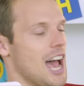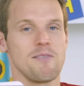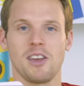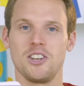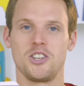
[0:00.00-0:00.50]

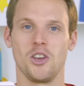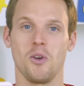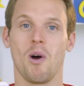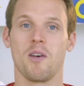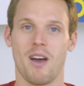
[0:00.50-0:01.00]
I'm going to show
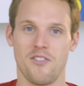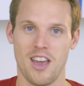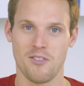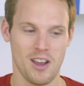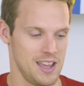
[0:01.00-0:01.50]
you one of my
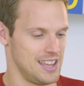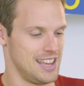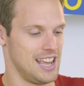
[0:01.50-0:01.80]
favourite